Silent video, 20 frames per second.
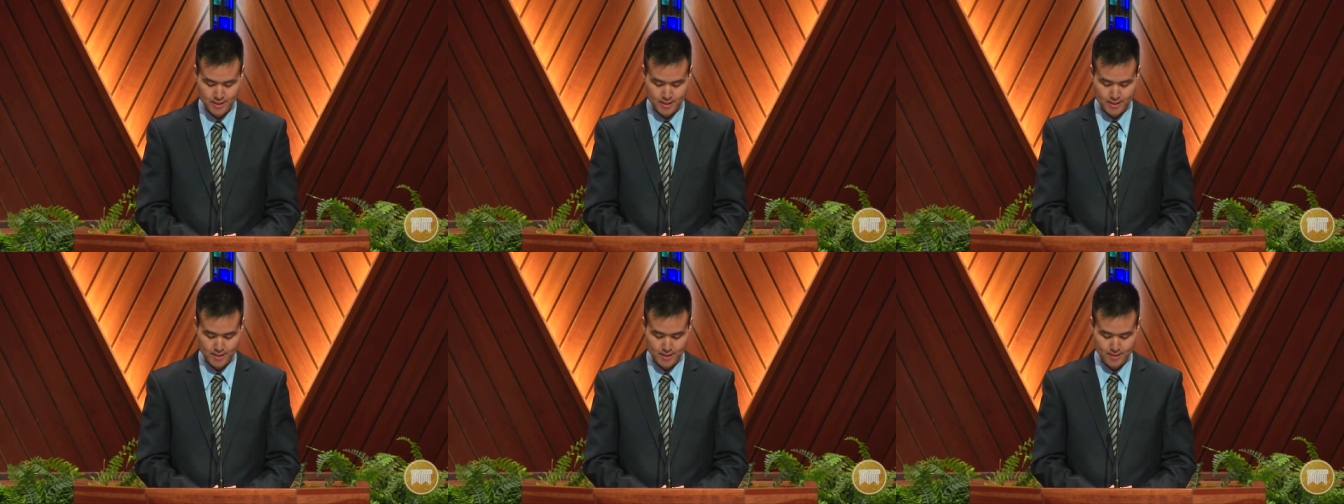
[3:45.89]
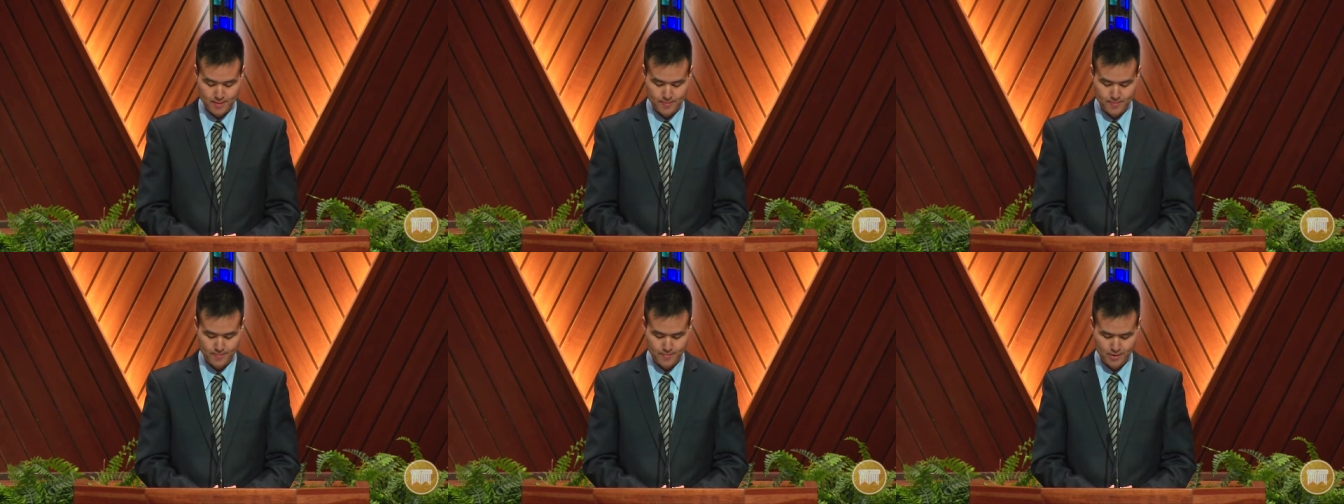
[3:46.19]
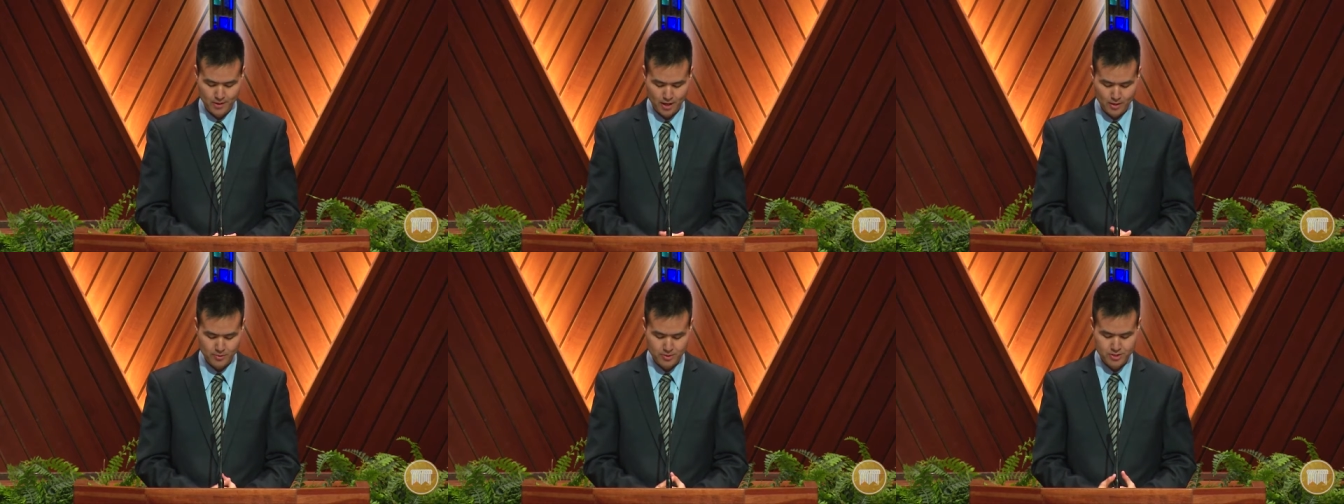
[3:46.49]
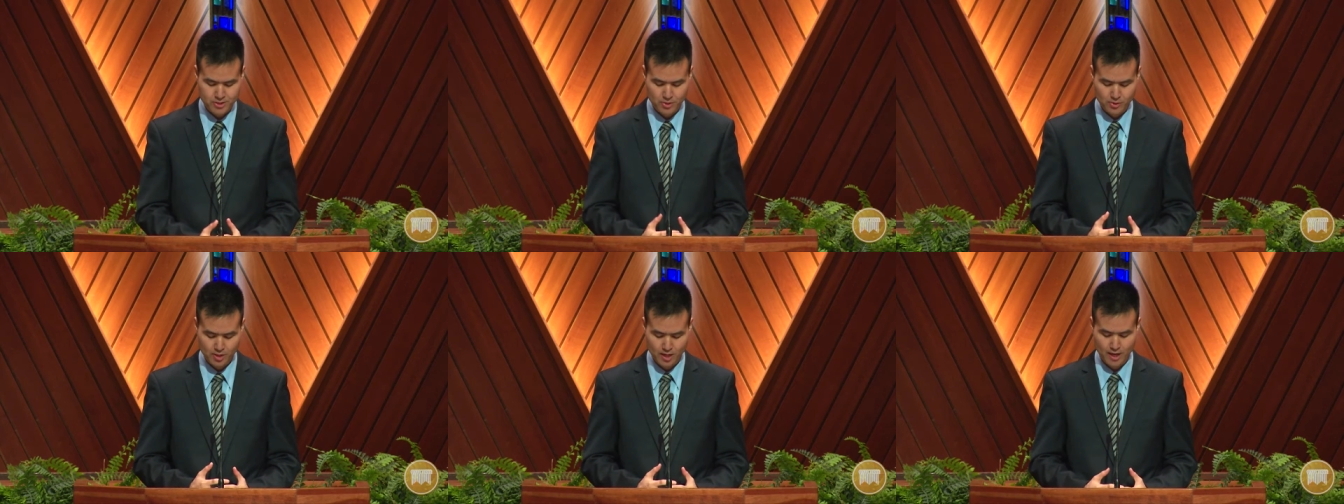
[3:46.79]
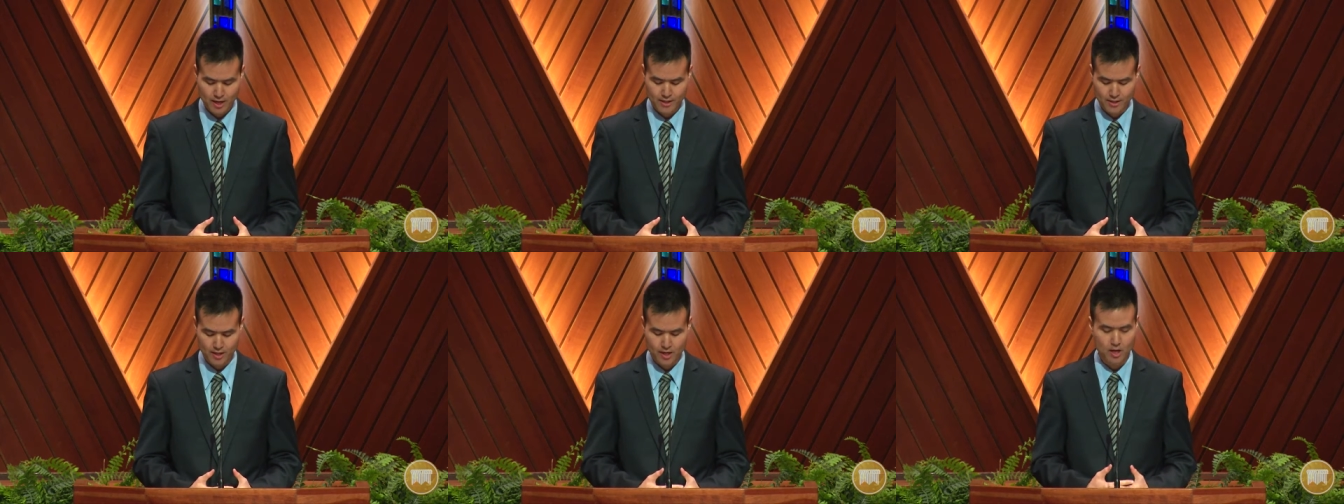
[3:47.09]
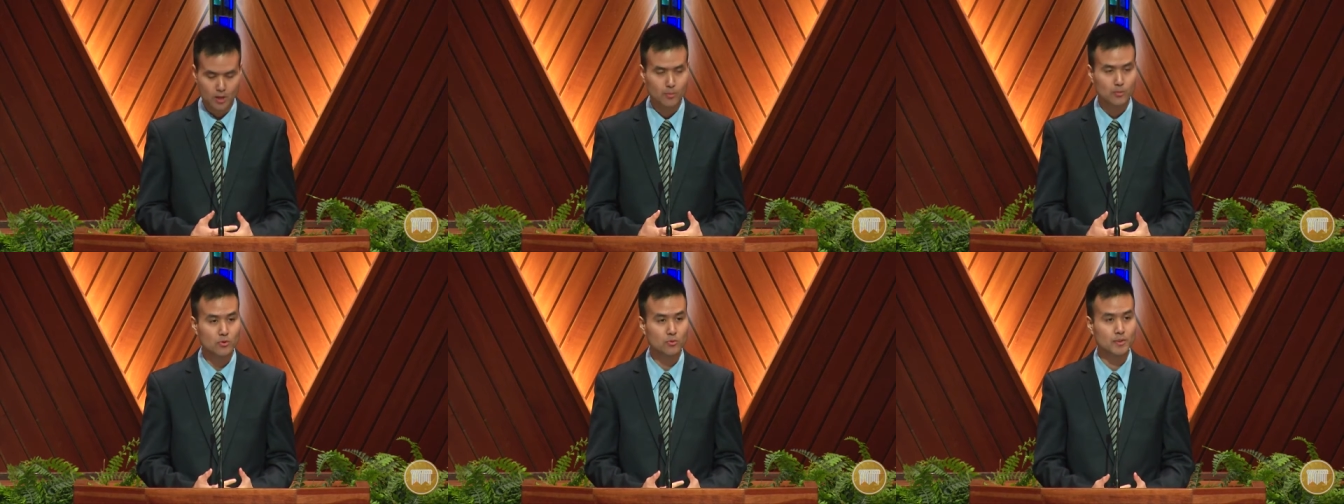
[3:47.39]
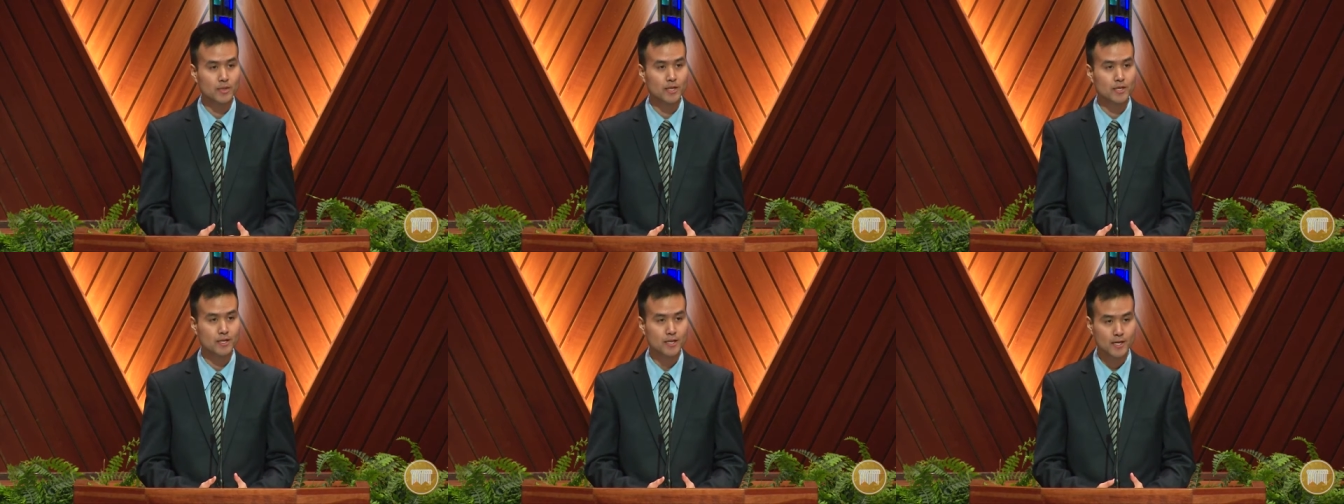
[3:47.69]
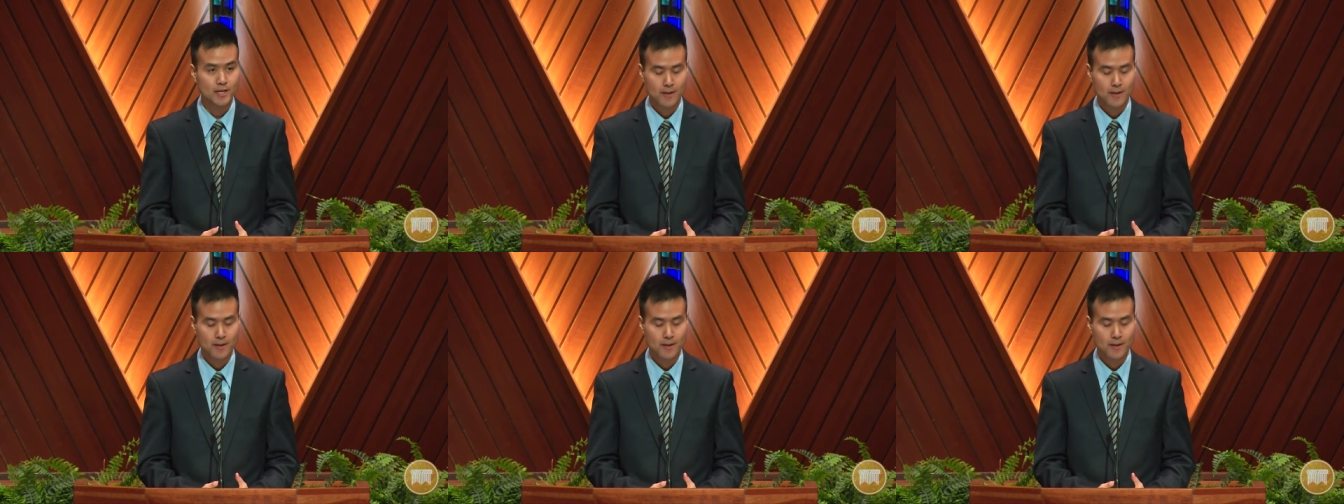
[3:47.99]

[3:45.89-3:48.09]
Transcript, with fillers: Um, God was so kind to humble me